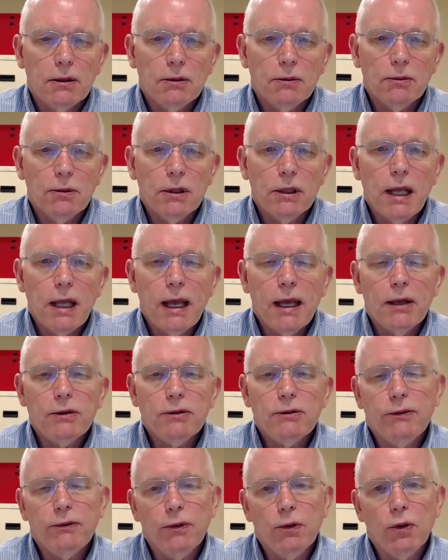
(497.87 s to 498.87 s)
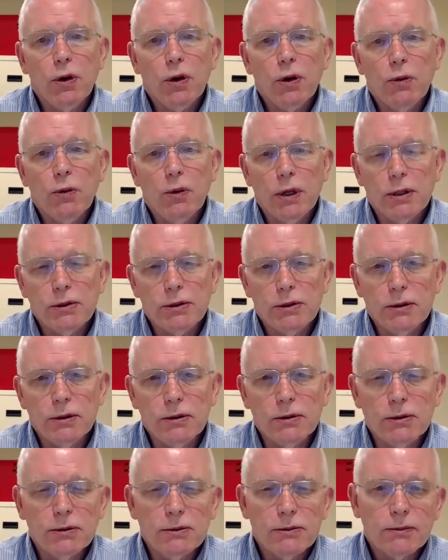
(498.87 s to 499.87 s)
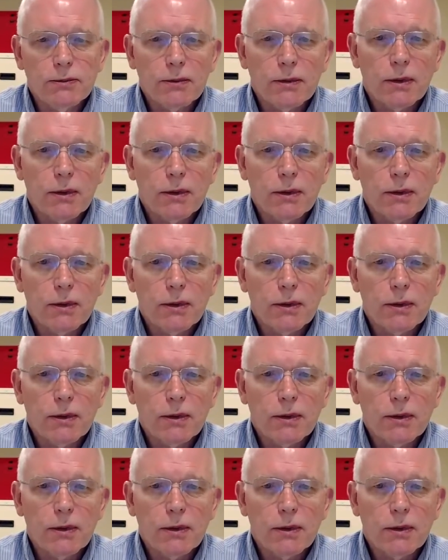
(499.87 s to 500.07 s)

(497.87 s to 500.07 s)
really ask four questions